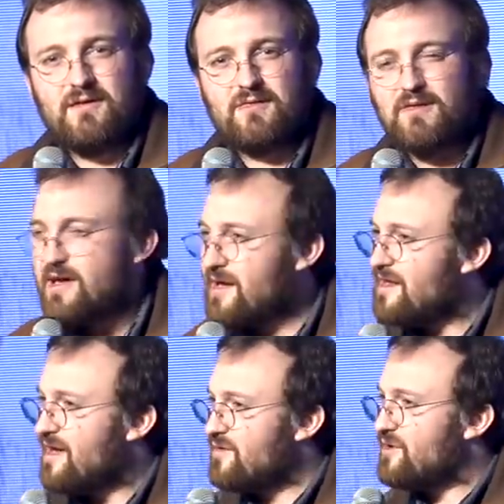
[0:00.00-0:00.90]
You think I
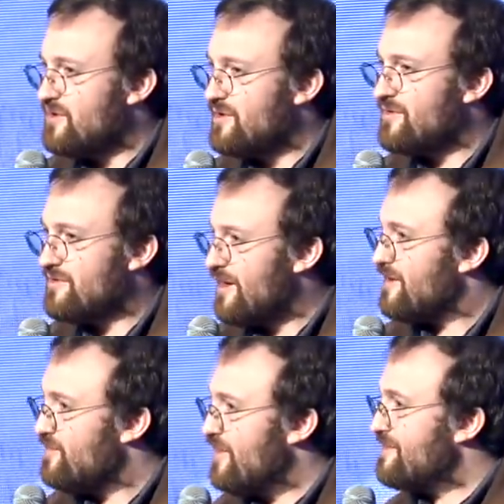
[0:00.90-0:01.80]
can have a good
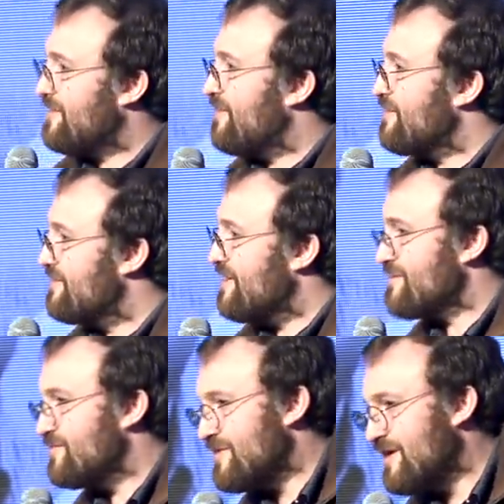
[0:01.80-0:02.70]
science based
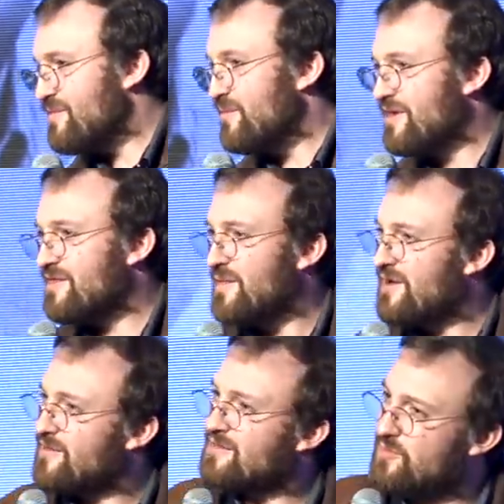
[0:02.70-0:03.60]
conversation with him about the
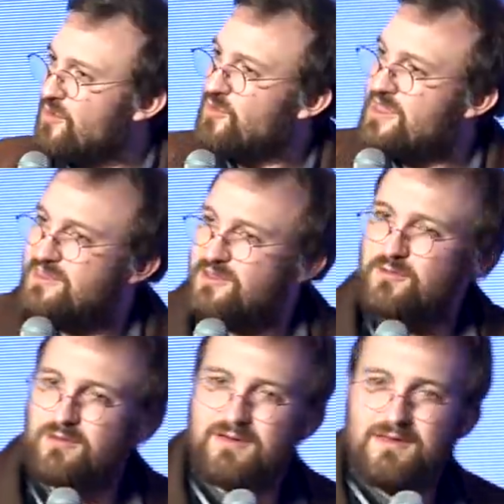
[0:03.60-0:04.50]
merits of what we do?